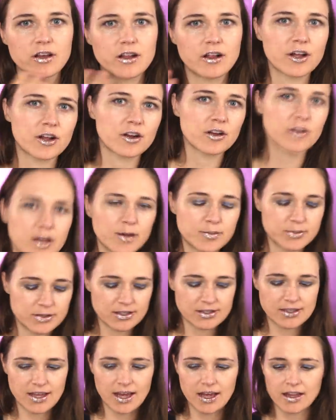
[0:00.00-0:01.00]
the glitter lips
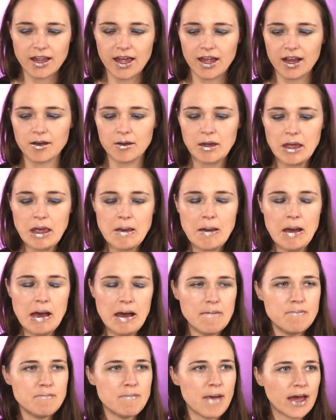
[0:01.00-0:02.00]
is that like,
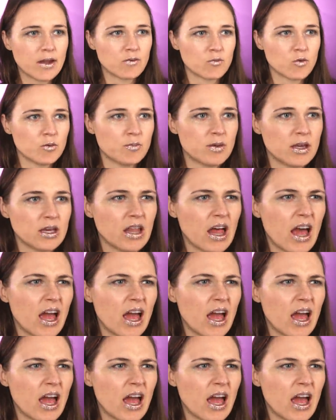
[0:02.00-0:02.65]
men will be